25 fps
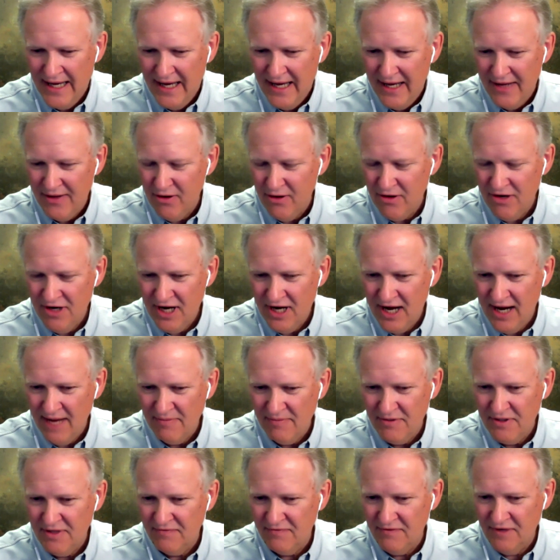other
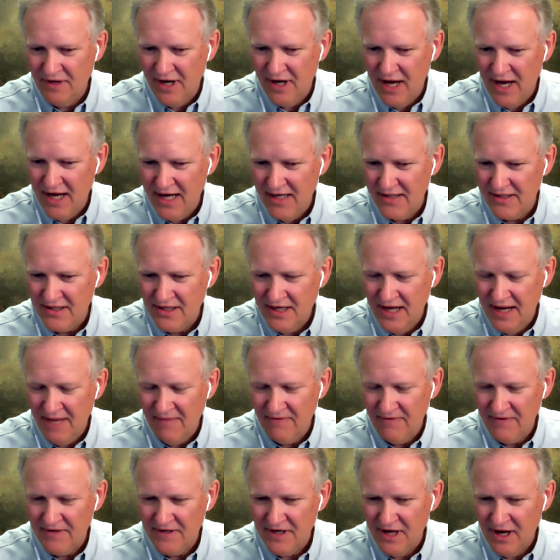types of
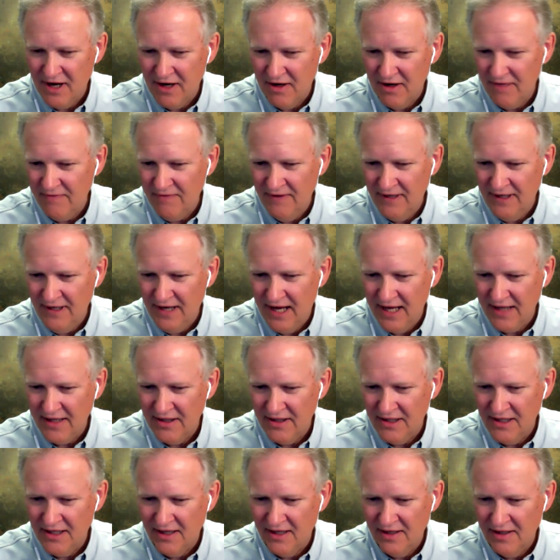nightscape photography like
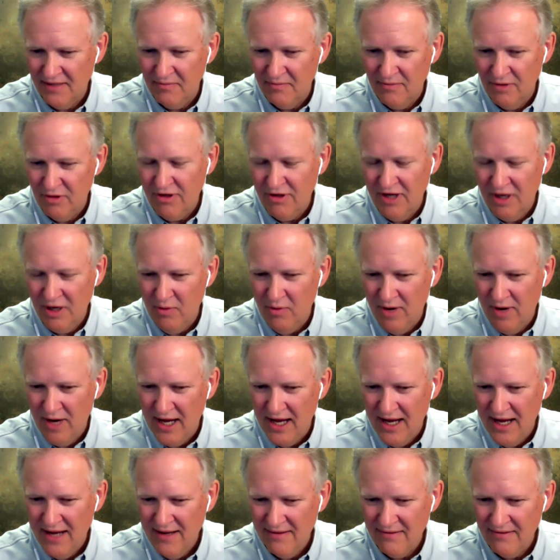the Milky
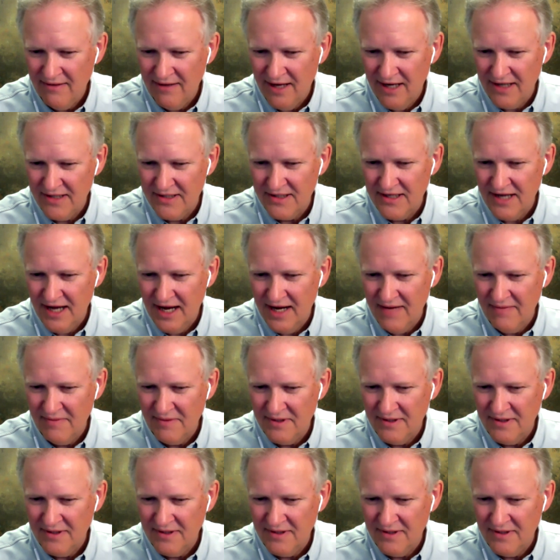Way nightscapes? Yeah.